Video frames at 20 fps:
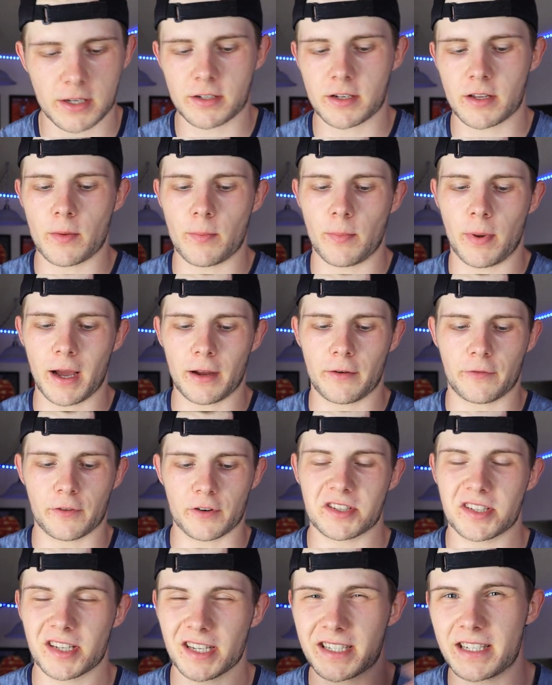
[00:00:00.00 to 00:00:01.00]
I was on the bike
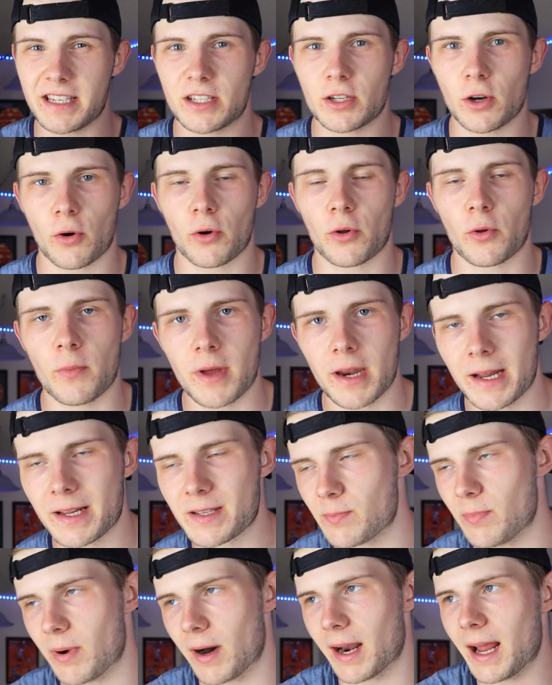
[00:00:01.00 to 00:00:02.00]
for 60 total
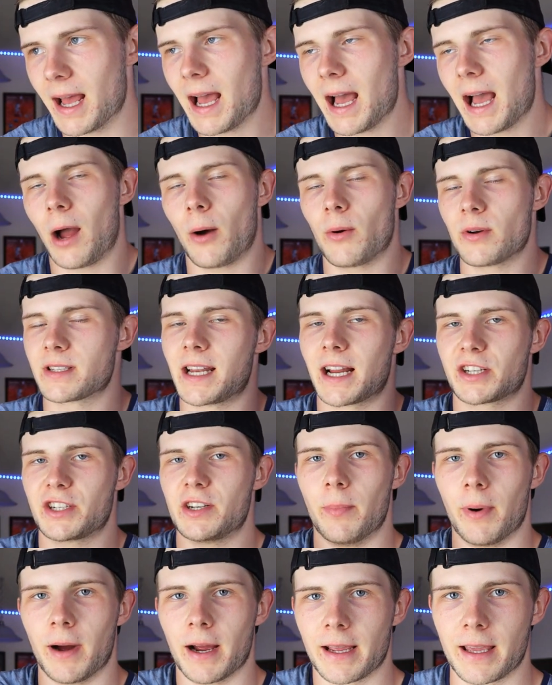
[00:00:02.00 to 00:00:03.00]
minutes, but I wasn't
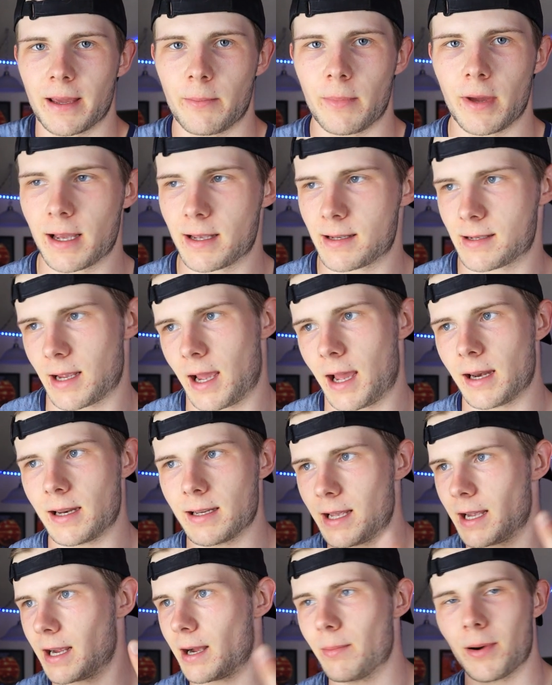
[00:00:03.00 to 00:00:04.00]
actually biking because I had
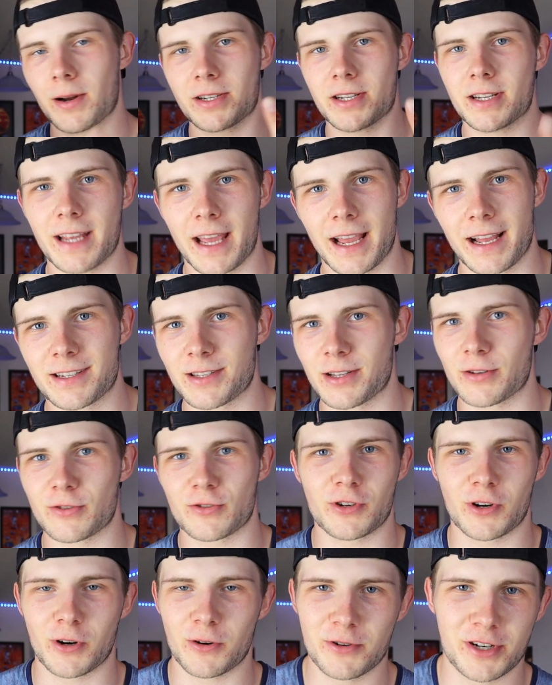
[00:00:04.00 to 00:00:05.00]
to take a bunch of takes of
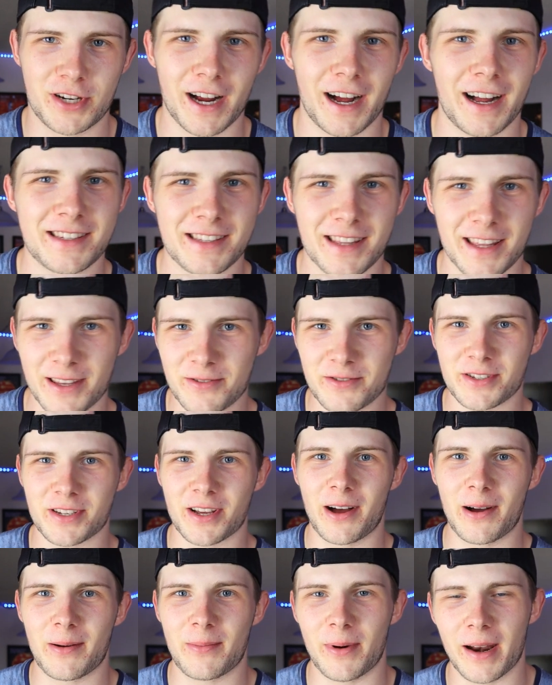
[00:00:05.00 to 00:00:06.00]
those drone shots that you
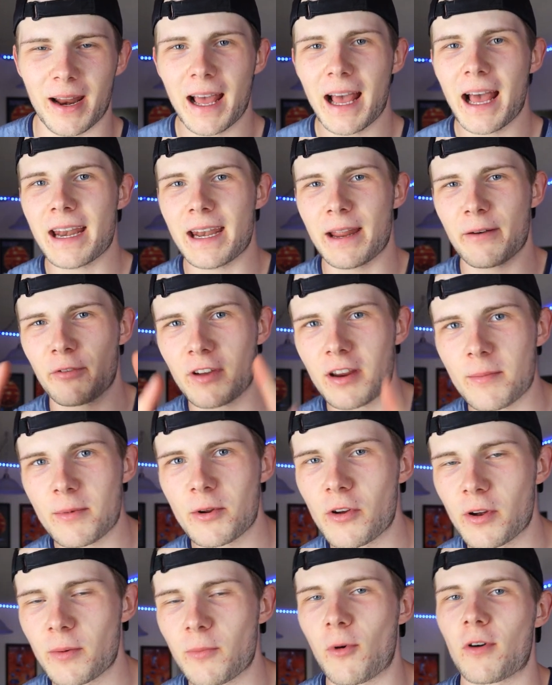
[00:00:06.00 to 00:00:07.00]
saw, but definitely gonna
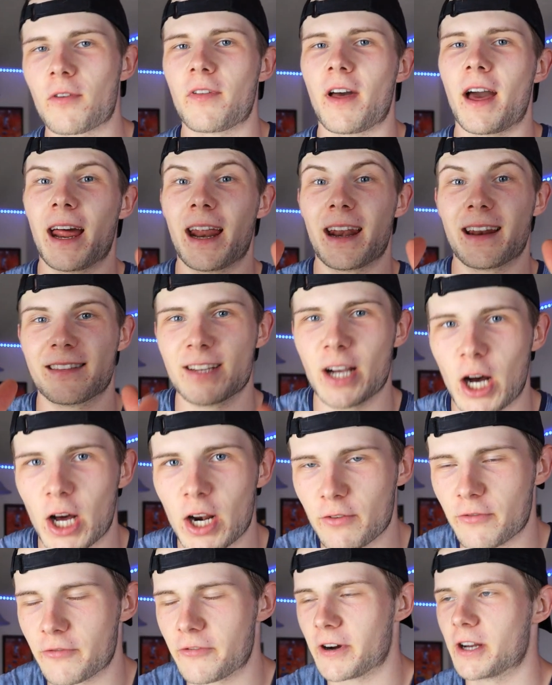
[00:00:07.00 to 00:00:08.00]
be doing more of that. Had a
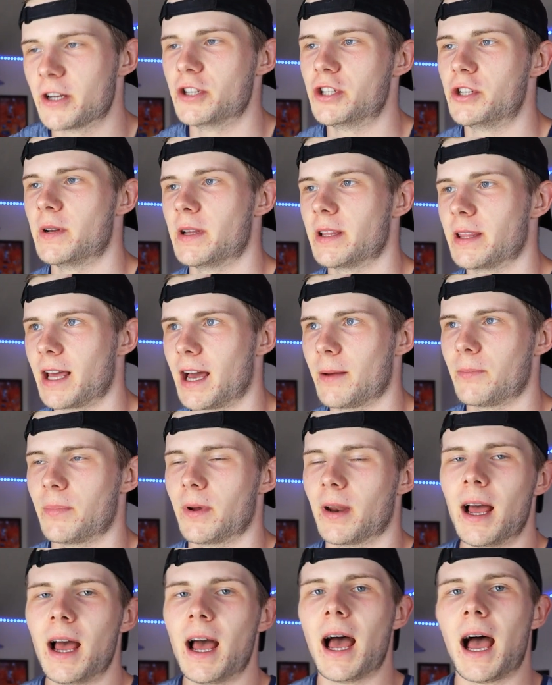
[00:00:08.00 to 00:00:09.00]
ton of fun shooting that,
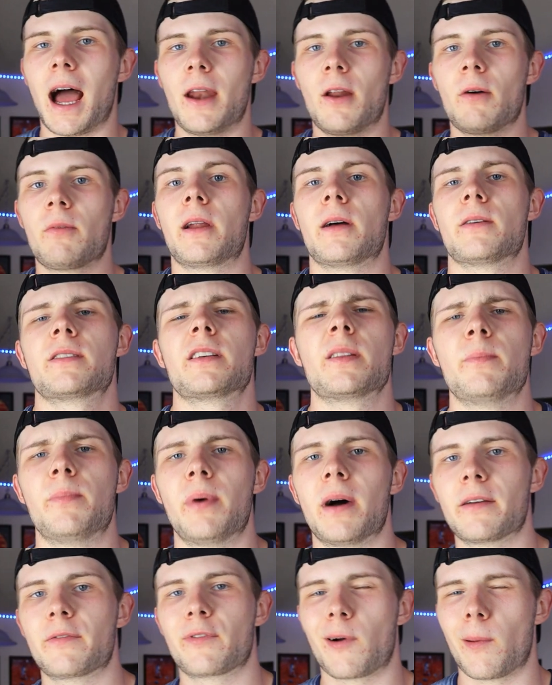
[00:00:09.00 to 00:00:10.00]
but I know that I was on the
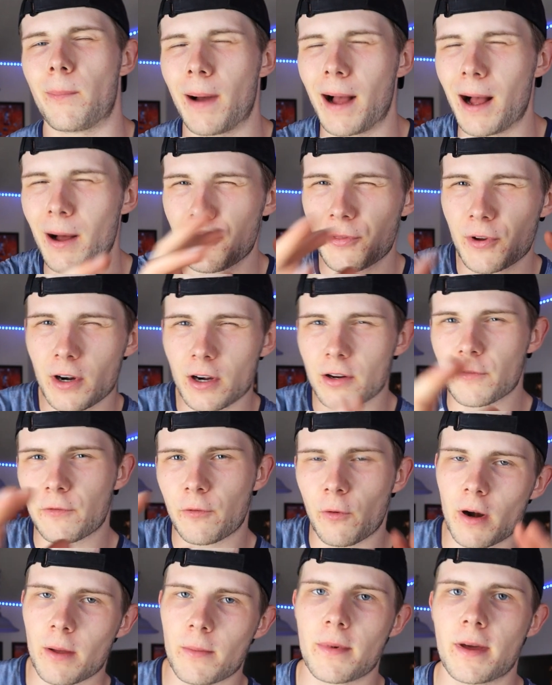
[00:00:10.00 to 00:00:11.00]
bike for about 30 to
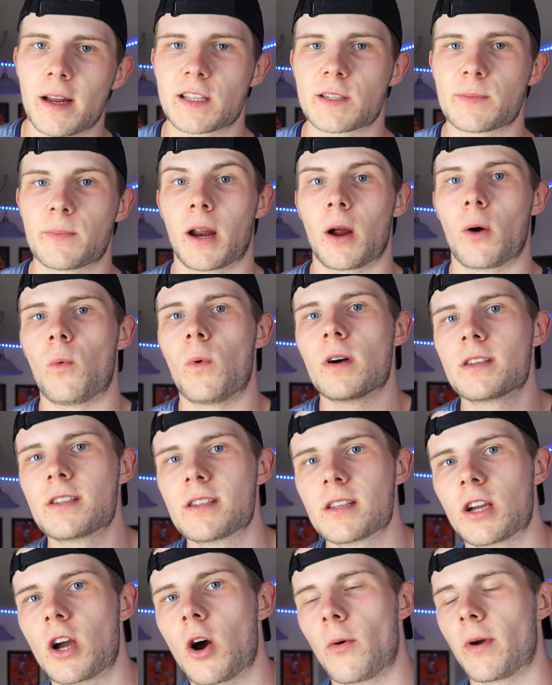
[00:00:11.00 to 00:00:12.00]
40 minutes, but I
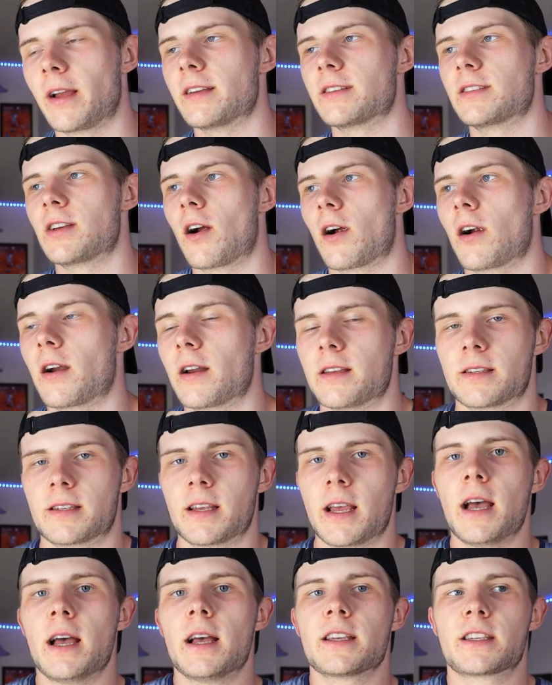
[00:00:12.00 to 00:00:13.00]
wasn't going as hard
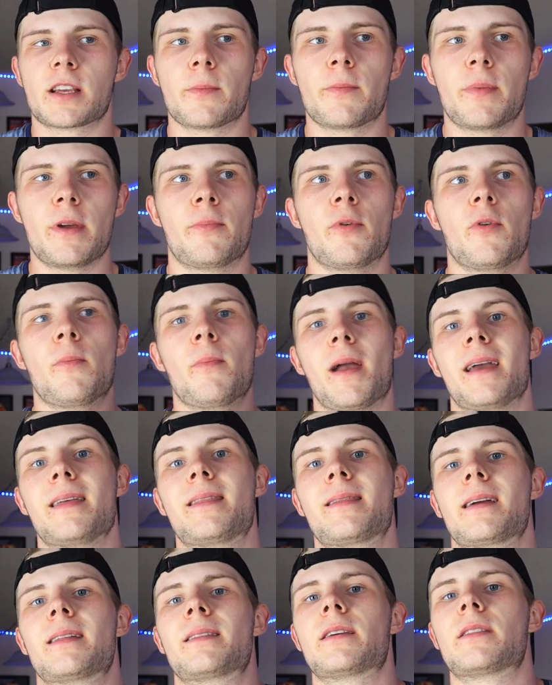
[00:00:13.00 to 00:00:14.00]
as some people may
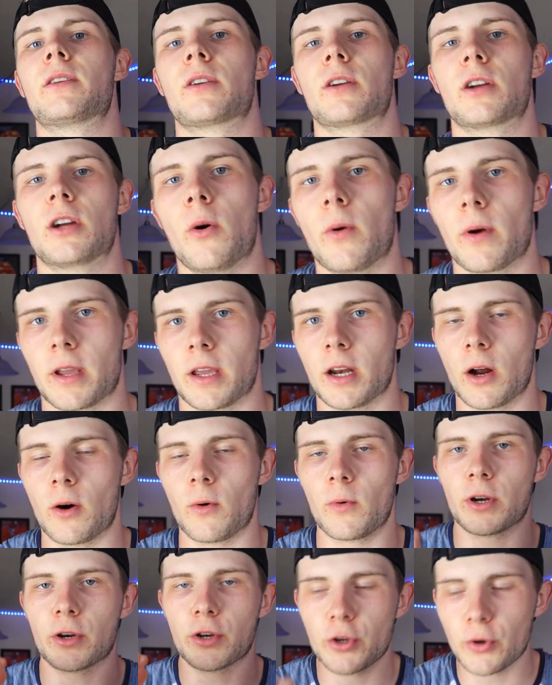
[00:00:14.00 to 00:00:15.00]
think that they're going. You
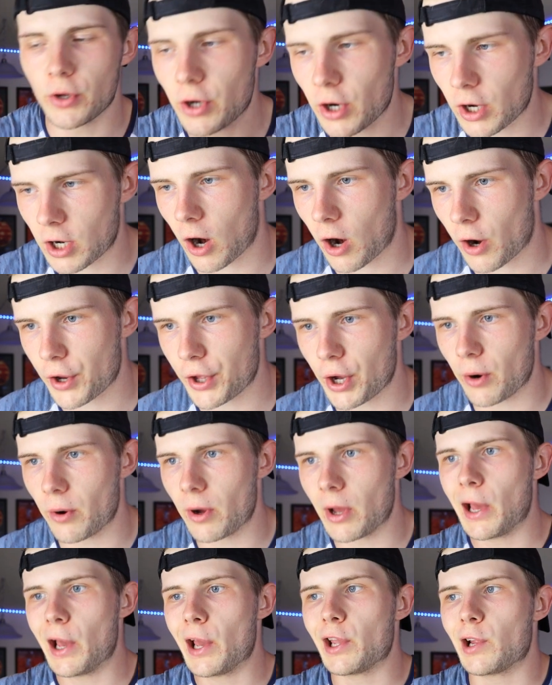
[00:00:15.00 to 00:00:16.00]
know, when you're doing your
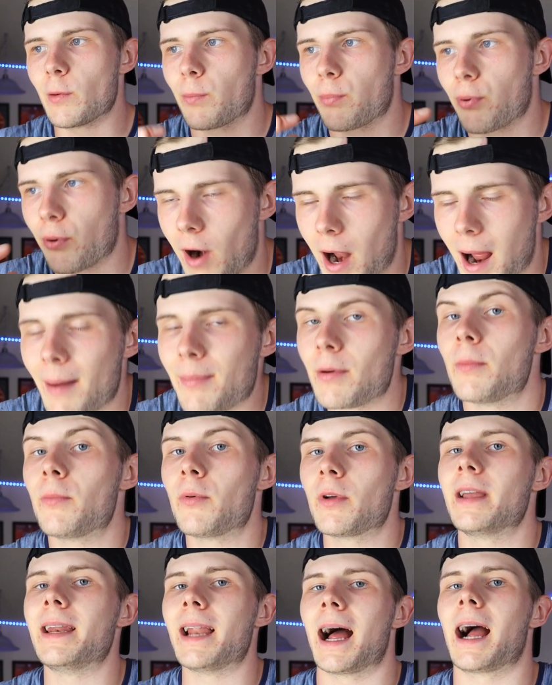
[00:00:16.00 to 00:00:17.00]
cardio, you're
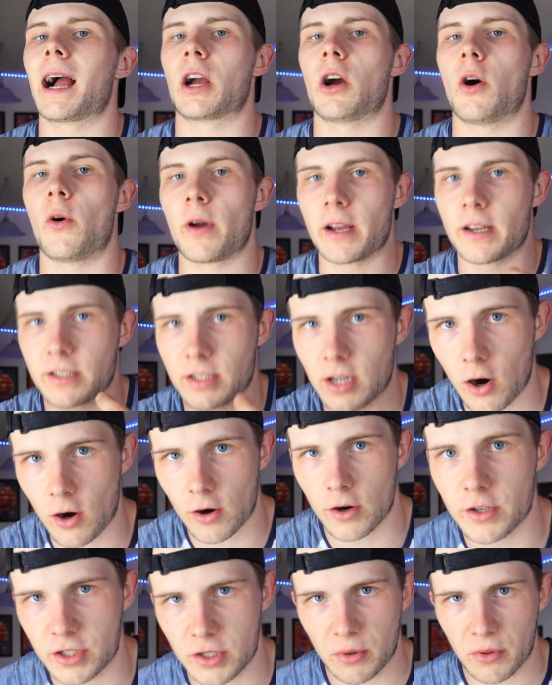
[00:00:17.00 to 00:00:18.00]
probably not going as
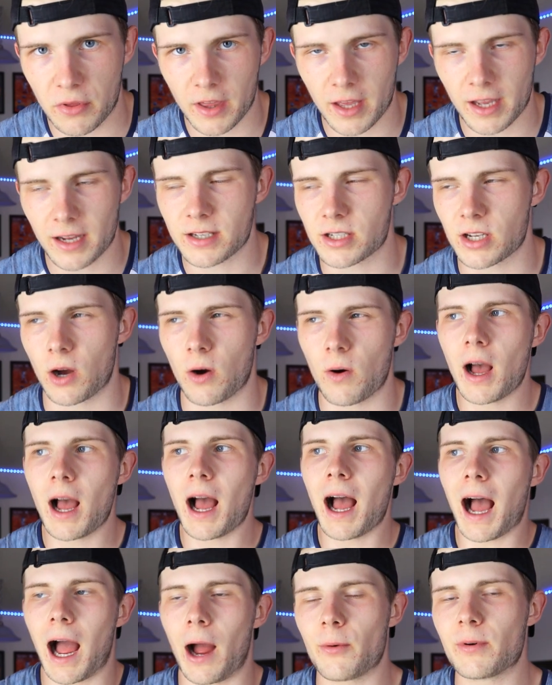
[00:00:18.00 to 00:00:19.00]
hard as you think, so
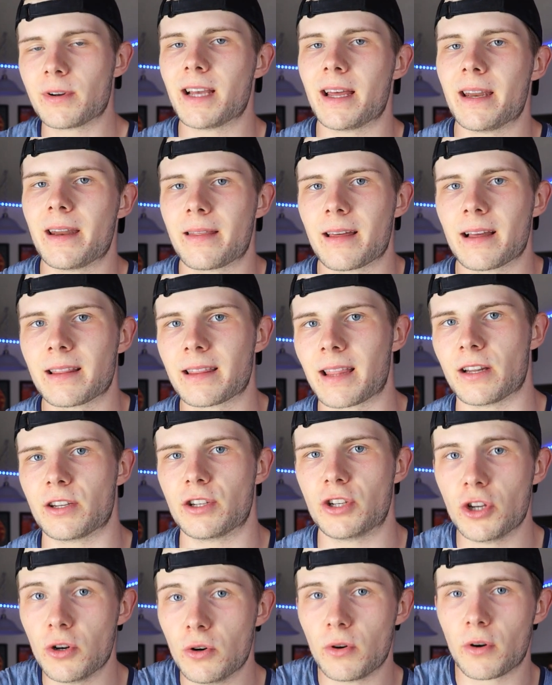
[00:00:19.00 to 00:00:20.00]
I would tend to think
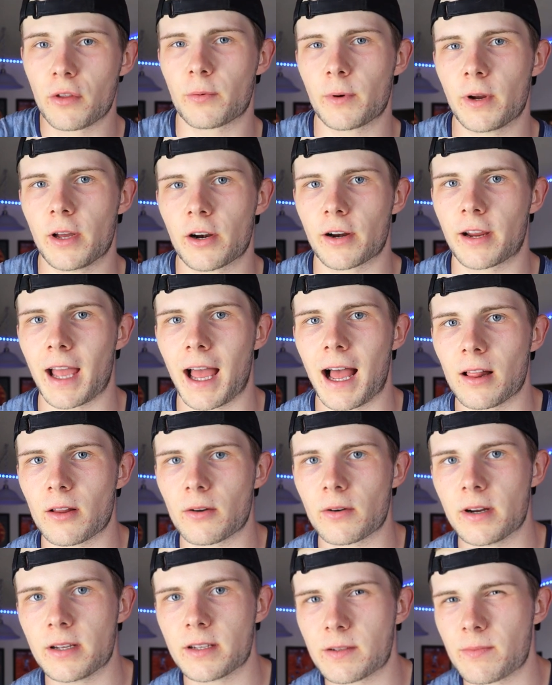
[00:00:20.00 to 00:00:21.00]
that 200 to 300
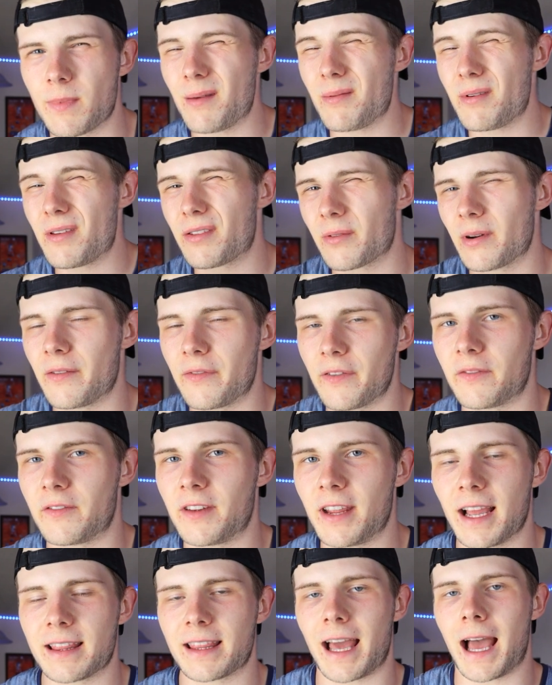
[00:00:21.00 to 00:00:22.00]
calories, maybe
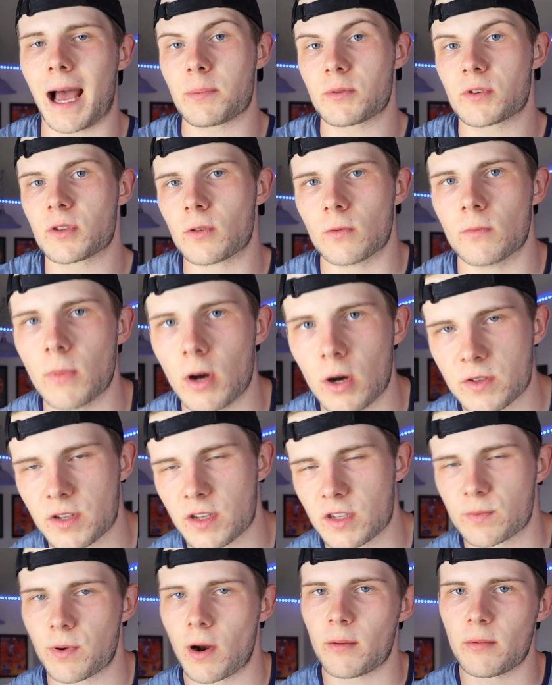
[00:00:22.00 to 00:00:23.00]
350 at the absolute
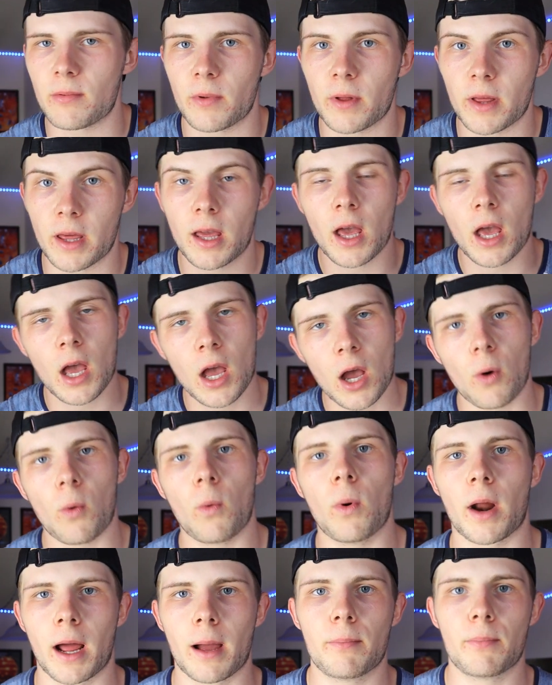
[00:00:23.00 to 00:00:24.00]
most is probably
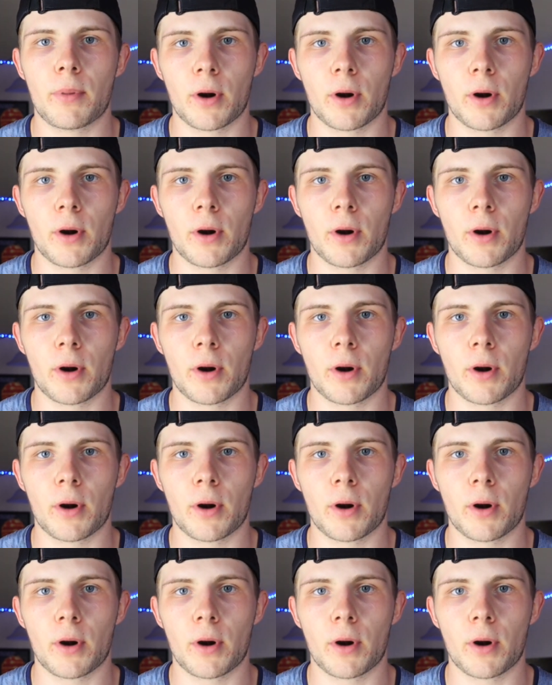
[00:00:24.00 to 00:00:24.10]
what I